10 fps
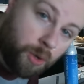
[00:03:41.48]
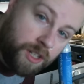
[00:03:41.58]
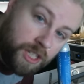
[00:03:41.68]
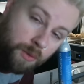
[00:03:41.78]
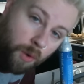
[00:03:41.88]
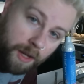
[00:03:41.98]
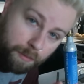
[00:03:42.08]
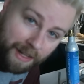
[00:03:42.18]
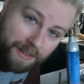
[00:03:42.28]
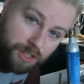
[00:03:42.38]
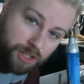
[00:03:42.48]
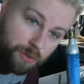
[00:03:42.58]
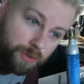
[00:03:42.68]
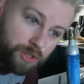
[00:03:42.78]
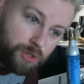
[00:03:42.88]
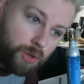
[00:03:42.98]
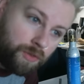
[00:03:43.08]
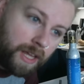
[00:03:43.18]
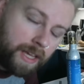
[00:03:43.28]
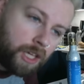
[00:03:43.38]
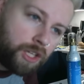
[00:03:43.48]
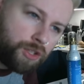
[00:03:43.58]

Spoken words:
originally what I planned to do was a sort of like